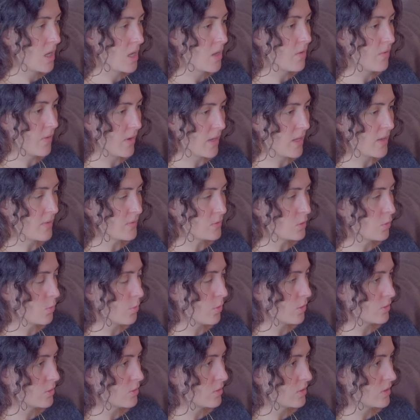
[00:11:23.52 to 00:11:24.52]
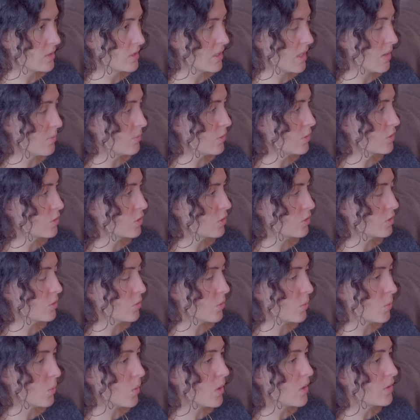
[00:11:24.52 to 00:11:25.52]
If I have the opportunity, I'm not
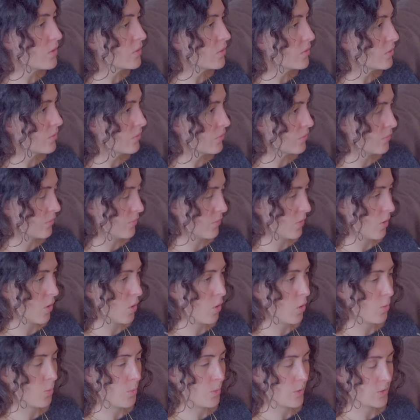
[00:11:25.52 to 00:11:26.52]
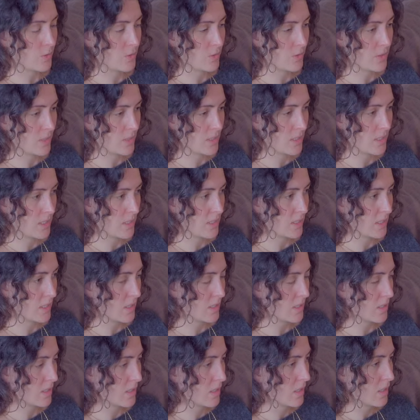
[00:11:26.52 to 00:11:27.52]
gonna run for opportunities
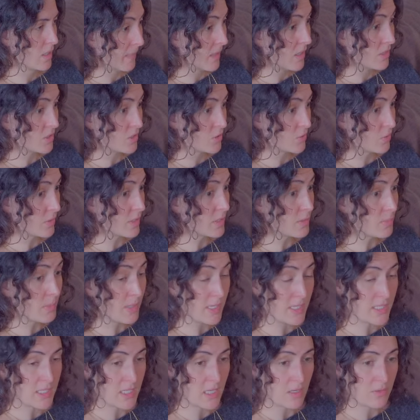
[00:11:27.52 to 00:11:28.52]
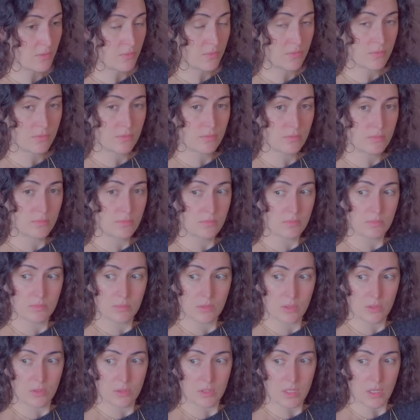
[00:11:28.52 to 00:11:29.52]
and stress myself
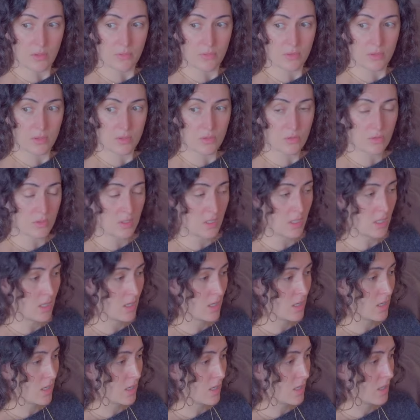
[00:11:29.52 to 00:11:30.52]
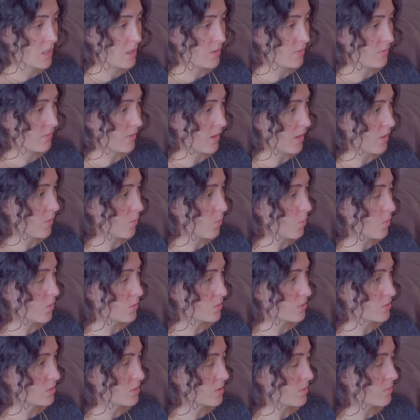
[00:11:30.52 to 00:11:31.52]
because I think today, if I
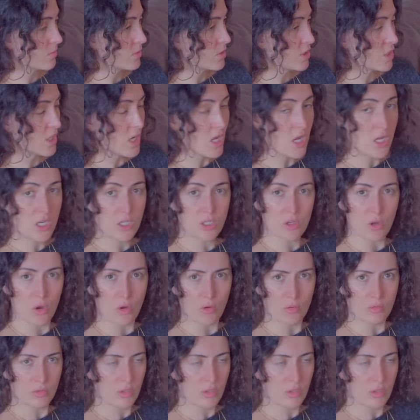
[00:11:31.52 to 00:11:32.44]
want some change or